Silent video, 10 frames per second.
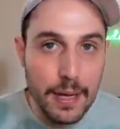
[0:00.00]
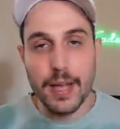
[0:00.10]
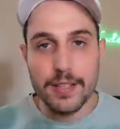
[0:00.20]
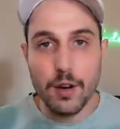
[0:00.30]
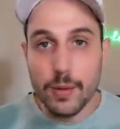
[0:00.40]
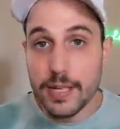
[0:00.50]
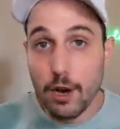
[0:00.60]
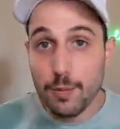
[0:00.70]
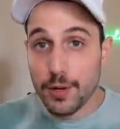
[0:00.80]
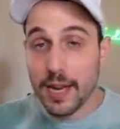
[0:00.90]
As always, I
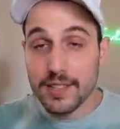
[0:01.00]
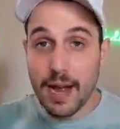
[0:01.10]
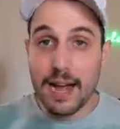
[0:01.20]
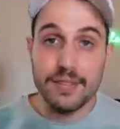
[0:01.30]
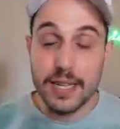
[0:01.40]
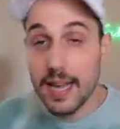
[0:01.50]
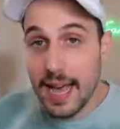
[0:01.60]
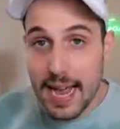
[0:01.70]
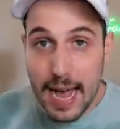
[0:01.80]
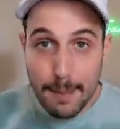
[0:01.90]
hope you guys are having
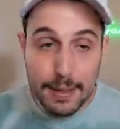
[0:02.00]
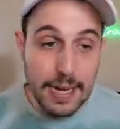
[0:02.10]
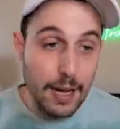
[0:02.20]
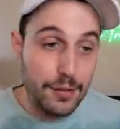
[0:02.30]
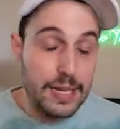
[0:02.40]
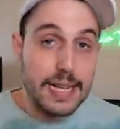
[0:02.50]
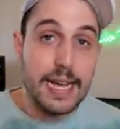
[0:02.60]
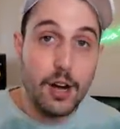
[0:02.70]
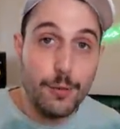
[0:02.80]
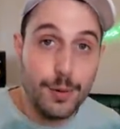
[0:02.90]
a happy and healthy
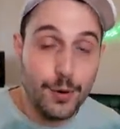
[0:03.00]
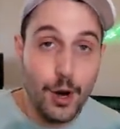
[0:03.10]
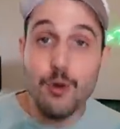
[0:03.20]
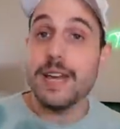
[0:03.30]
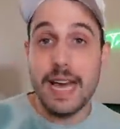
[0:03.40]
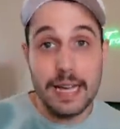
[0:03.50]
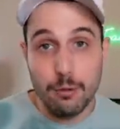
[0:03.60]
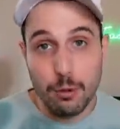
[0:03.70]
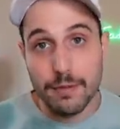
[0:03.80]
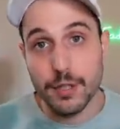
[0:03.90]
day. I hope you're okay
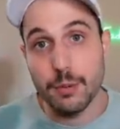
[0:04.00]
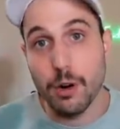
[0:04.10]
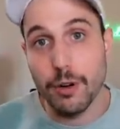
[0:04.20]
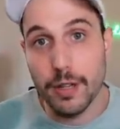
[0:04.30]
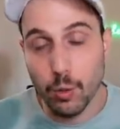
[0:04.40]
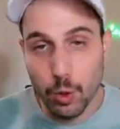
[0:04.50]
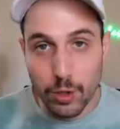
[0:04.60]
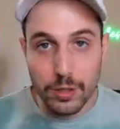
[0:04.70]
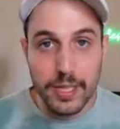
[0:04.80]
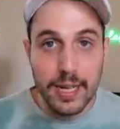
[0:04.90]
wherever you are in the
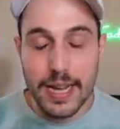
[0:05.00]
world.